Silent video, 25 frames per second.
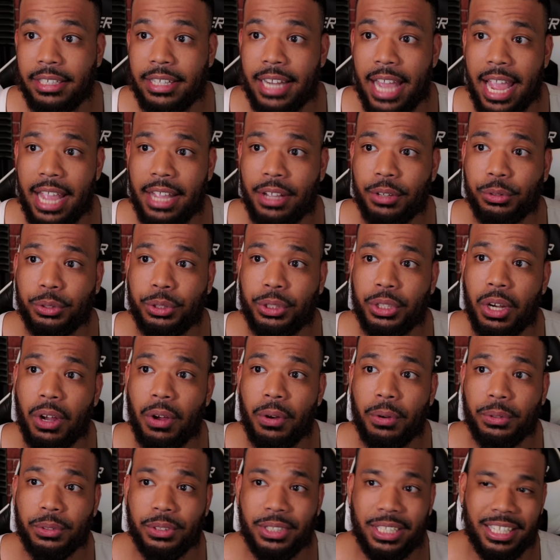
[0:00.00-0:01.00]
Daniel
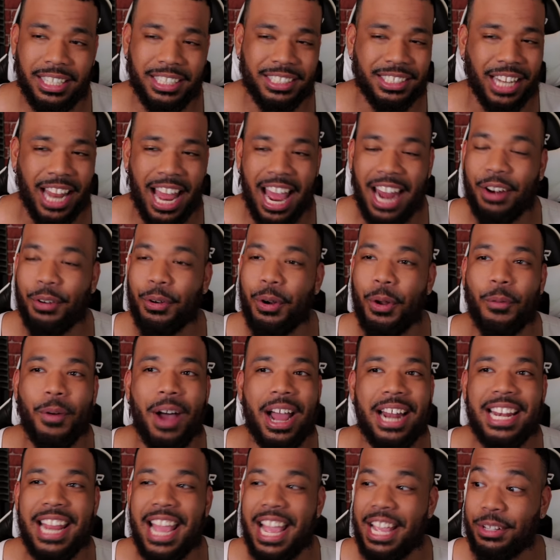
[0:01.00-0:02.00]
Jones is, I don't know
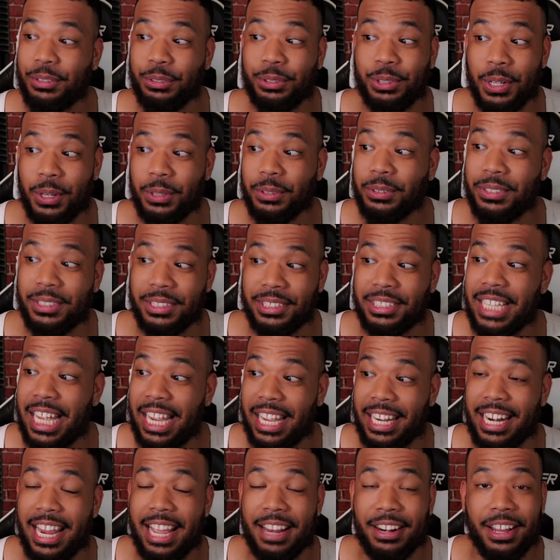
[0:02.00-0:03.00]
why Daniel Jones was the
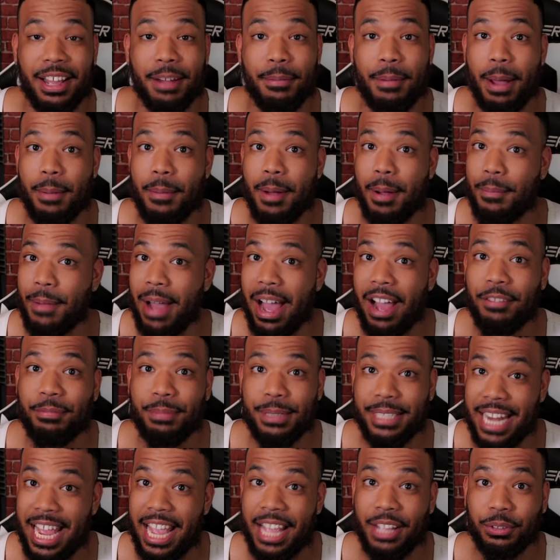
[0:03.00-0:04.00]
second name to come out of my mouth,
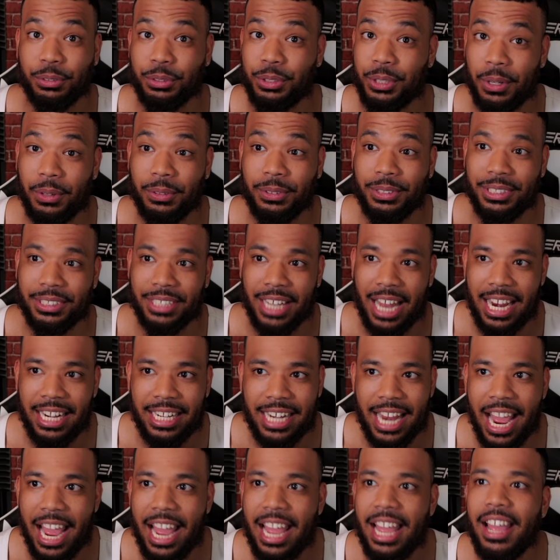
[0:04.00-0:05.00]
but Daniel Jones is
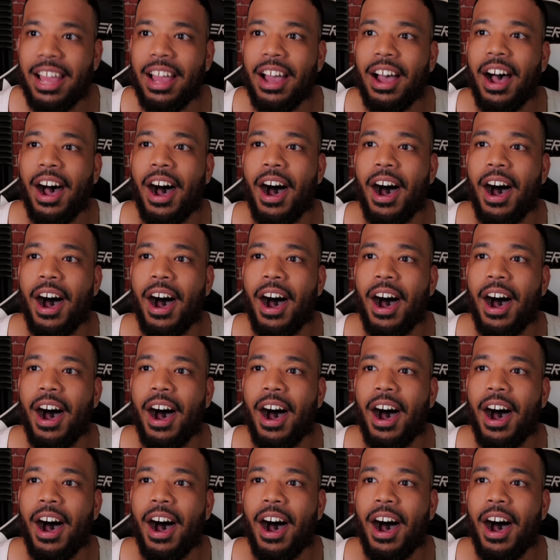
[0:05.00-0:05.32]
like that.